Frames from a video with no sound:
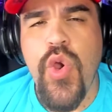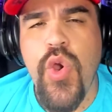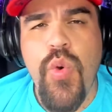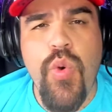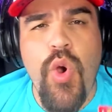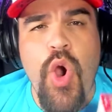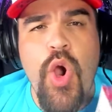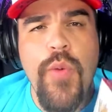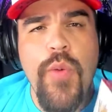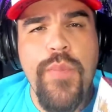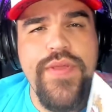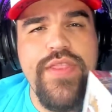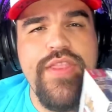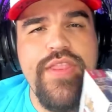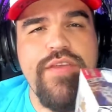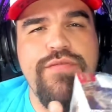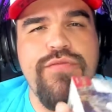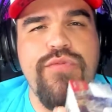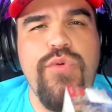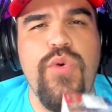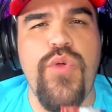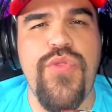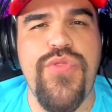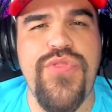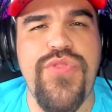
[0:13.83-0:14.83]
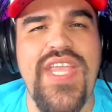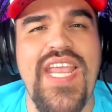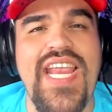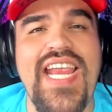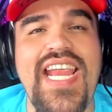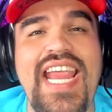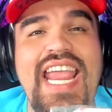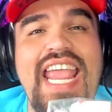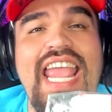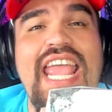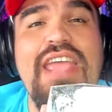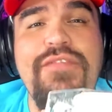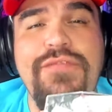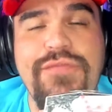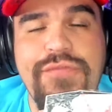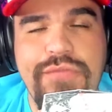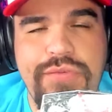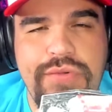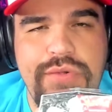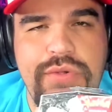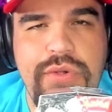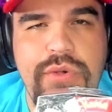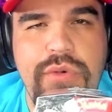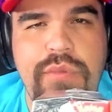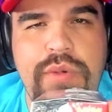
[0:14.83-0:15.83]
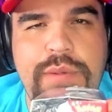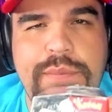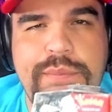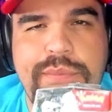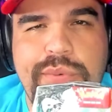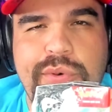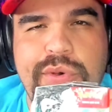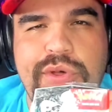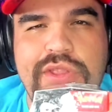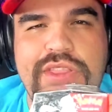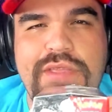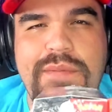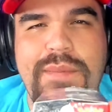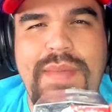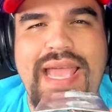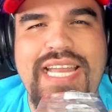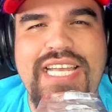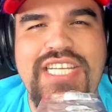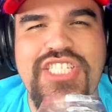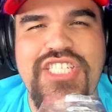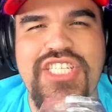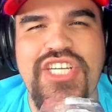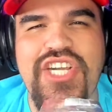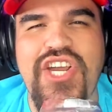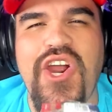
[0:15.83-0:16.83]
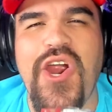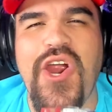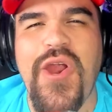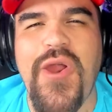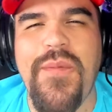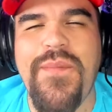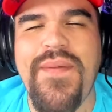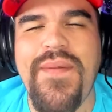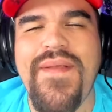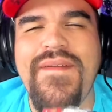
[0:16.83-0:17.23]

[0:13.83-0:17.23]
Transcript: We'll open the full thing if we pull the Magikarp,